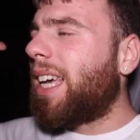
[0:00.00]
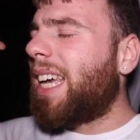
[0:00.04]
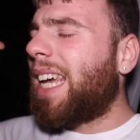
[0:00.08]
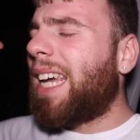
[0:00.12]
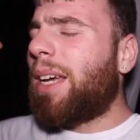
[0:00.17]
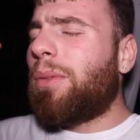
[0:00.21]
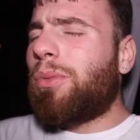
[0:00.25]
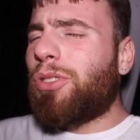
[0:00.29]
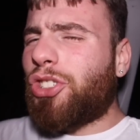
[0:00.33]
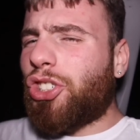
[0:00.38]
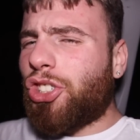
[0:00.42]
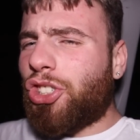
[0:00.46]

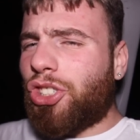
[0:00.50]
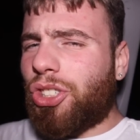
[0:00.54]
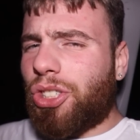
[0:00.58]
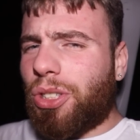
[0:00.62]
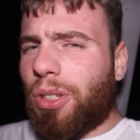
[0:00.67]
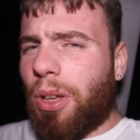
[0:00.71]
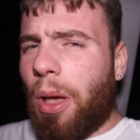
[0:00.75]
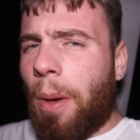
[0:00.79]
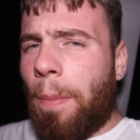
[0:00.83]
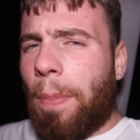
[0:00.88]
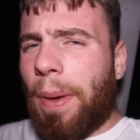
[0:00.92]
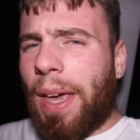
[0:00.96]
He was
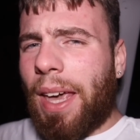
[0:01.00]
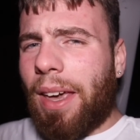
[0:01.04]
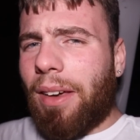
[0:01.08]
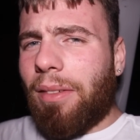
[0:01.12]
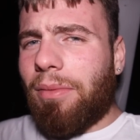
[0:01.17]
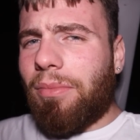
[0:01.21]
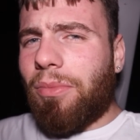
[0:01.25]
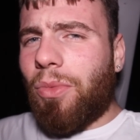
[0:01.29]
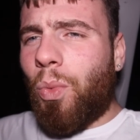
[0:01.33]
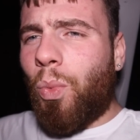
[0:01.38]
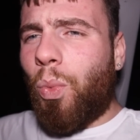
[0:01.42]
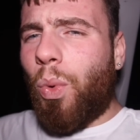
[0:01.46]
just a bit
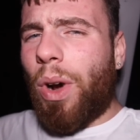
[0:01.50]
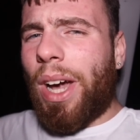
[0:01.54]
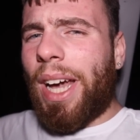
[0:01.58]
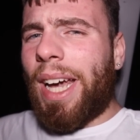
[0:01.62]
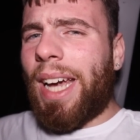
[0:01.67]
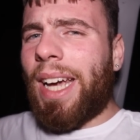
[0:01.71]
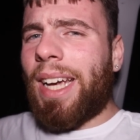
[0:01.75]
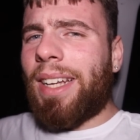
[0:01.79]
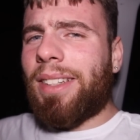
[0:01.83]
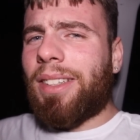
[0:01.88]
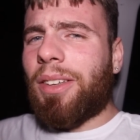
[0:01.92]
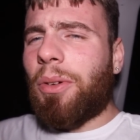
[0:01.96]

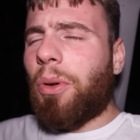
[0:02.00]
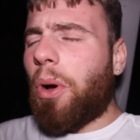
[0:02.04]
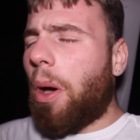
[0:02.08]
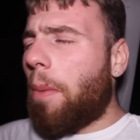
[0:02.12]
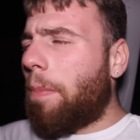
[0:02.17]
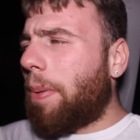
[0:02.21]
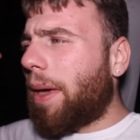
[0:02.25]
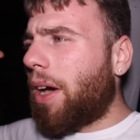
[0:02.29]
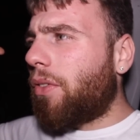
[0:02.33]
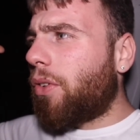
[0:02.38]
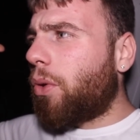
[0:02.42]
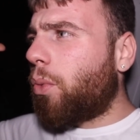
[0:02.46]
weird,
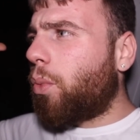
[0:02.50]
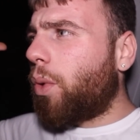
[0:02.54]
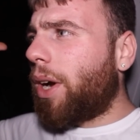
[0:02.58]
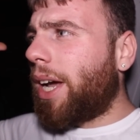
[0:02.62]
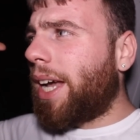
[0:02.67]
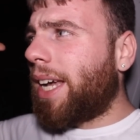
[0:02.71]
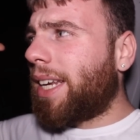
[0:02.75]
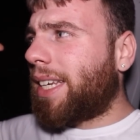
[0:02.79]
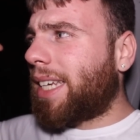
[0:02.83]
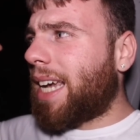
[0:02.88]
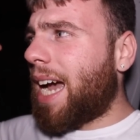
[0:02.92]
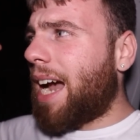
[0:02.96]
a bit of a
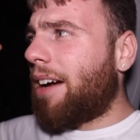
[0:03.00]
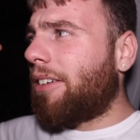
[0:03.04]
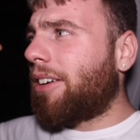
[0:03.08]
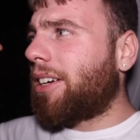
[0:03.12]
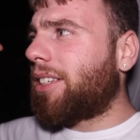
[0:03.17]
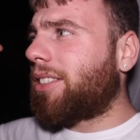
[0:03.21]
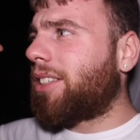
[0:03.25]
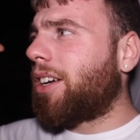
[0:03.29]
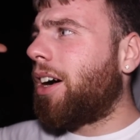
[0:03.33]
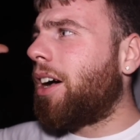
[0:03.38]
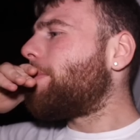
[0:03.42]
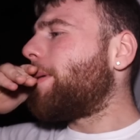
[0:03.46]
weird
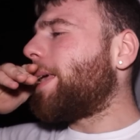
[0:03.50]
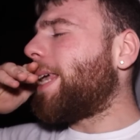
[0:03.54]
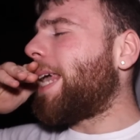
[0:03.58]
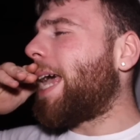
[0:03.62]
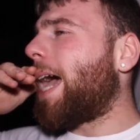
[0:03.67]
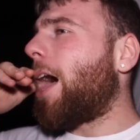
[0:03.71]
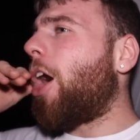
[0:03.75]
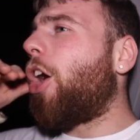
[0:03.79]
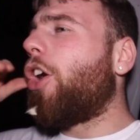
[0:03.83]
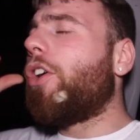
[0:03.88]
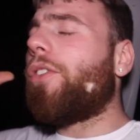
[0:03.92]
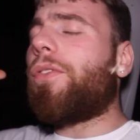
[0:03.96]
character. But
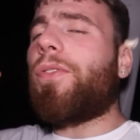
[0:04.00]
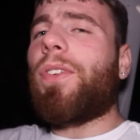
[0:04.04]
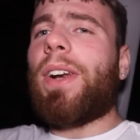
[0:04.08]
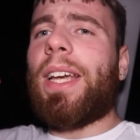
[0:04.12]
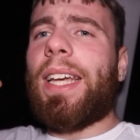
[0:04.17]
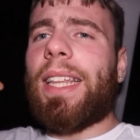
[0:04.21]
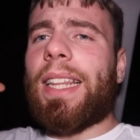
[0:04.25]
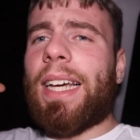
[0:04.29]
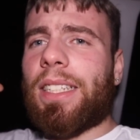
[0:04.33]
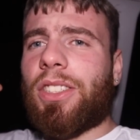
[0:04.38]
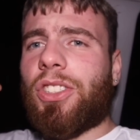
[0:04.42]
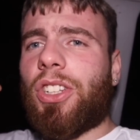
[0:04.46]
yeah,
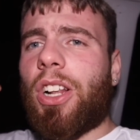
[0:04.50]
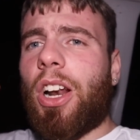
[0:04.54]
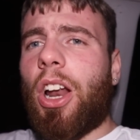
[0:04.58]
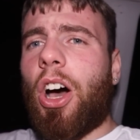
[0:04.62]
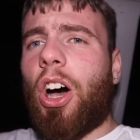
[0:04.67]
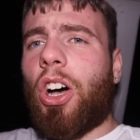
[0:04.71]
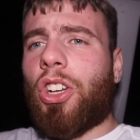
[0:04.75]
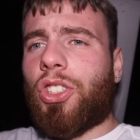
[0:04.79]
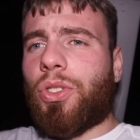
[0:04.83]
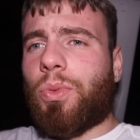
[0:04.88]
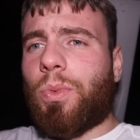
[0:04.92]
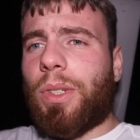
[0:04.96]
hopefully that's the
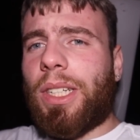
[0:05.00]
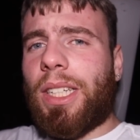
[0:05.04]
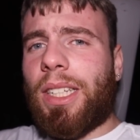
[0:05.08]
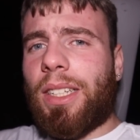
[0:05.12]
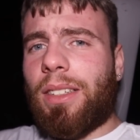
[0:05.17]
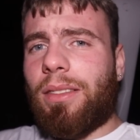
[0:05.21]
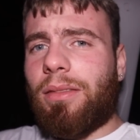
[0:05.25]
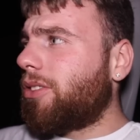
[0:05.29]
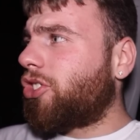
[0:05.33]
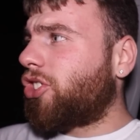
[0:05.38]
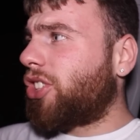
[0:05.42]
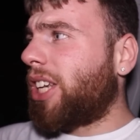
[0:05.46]
last
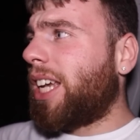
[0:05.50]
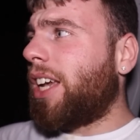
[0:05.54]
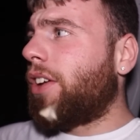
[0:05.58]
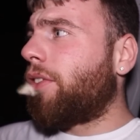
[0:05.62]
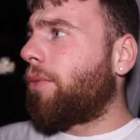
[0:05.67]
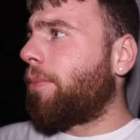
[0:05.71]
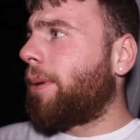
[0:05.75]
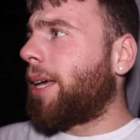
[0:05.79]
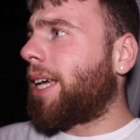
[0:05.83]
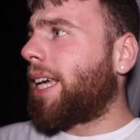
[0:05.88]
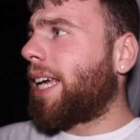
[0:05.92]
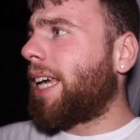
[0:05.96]
we see
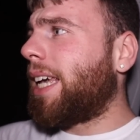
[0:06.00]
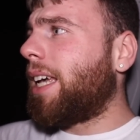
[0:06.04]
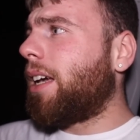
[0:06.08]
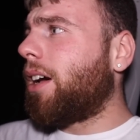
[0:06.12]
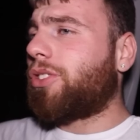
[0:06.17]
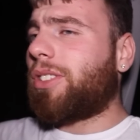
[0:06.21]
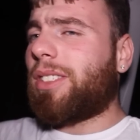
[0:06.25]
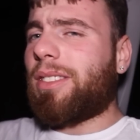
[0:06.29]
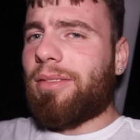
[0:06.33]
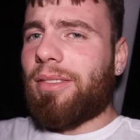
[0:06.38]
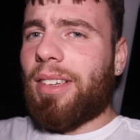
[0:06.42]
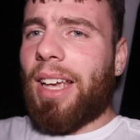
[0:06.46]
of Mickey,
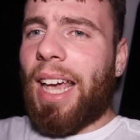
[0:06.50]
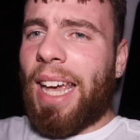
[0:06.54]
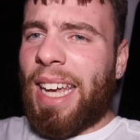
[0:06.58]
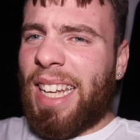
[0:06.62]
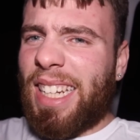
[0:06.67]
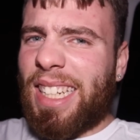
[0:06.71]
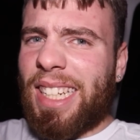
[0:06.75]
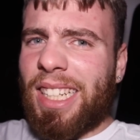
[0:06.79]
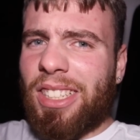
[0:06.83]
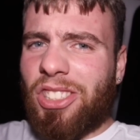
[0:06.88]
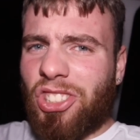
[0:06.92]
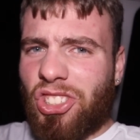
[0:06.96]
because
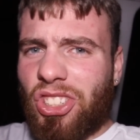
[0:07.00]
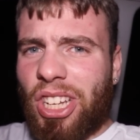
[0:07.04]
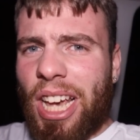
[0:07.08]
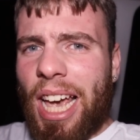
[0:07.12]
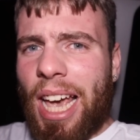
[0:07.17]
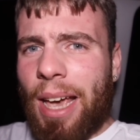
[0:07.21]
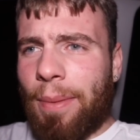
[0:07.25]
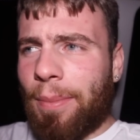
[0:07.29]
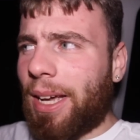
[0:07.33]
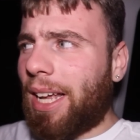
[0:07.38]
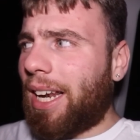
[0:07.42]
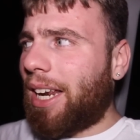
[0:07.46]
he did
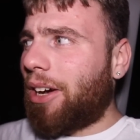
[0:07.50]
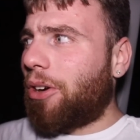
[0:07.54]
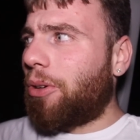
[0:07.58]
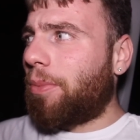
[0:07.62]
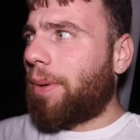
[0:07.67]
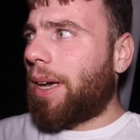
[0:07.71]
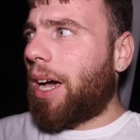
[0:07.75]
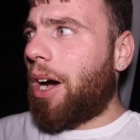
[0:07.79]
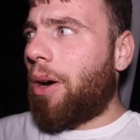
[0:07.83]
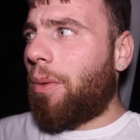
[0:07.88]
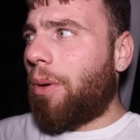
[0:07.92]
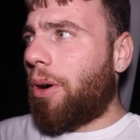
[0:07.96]
scare me a
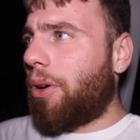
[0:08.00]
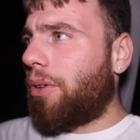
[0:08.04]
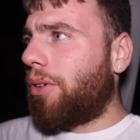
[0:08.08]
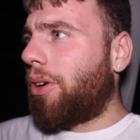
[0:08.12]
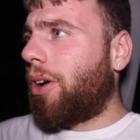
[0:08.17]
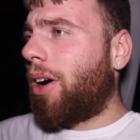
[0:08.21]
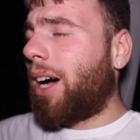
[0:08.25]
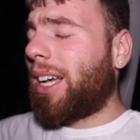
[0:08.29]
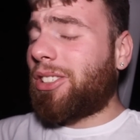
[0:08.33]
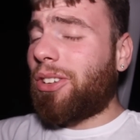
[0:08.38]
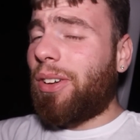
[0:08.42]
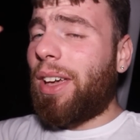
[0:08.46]
little bit, I won't
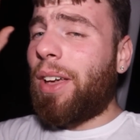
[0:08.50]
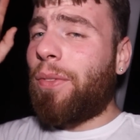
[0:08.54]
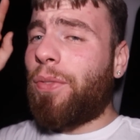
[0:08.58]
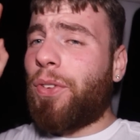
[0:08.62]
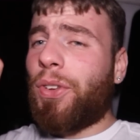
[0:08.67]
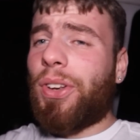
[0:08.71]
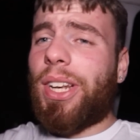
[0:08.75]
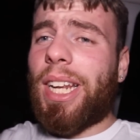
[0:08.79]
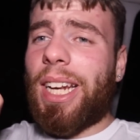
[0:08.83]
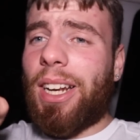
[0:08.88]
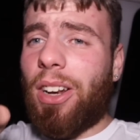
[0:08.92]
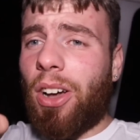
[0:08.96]
lie. So
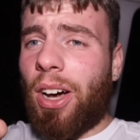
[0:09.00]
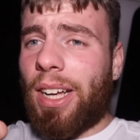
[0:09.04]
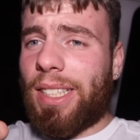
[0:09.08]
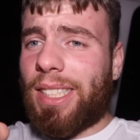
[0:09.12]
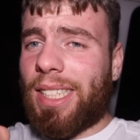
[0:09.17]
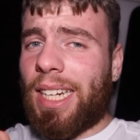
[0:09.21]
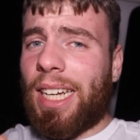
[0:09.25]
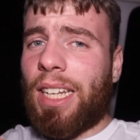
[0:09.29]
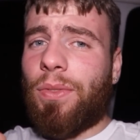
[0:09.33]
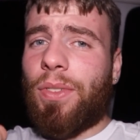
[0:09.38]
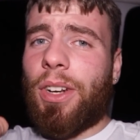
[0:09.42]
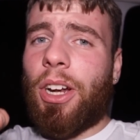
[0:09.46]
if you did like
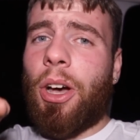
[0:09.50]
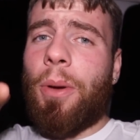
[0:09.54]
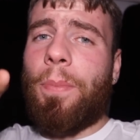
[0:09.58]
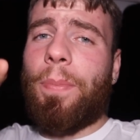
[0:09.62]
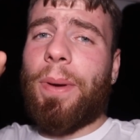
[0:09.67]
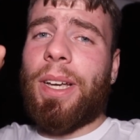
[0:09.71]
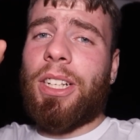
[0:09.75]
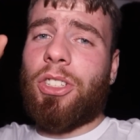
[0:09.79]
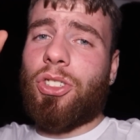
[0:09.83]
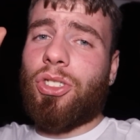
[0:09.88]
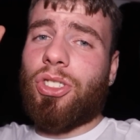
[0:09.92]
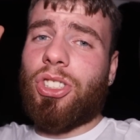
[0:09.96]
today's video,
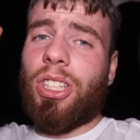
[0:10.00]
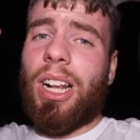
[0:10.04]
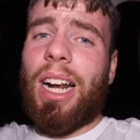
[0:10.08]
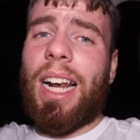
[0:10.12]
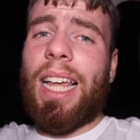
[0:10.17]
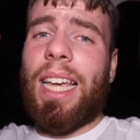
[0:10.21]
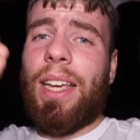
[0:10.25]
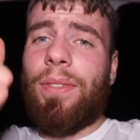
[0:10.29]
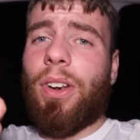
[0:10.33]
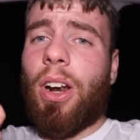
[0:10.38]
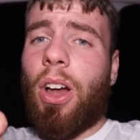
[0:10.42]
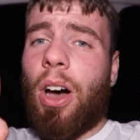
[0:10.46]
be sure to
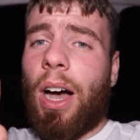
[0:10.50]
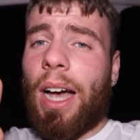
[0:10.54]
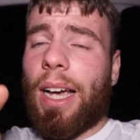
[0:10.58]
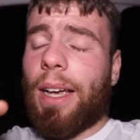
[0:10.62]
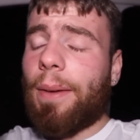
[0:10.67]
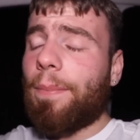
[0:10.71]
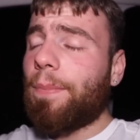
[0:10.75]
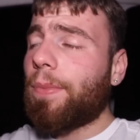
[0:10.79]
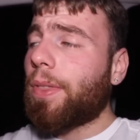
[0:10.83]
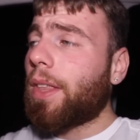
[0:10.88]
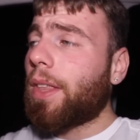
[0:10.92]
leave a like,